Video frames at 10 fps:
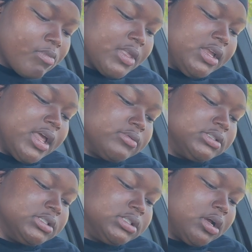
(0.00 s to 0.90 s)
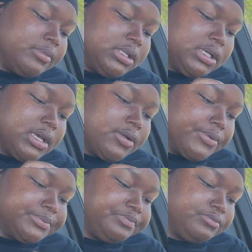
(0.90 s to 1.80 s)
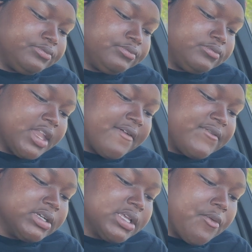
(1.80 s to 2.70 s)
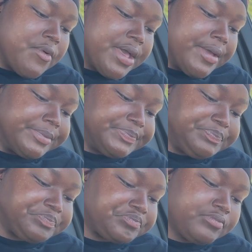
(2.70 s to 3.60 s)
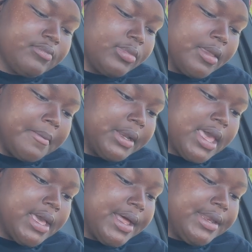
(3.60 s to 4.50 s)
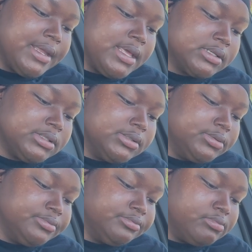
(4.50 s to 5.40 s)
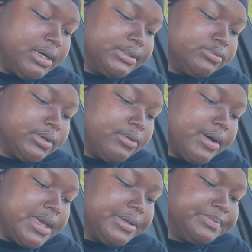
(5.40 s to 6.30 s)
and i was determined to get them at first i won but i ain't got nothing else to do might as well wait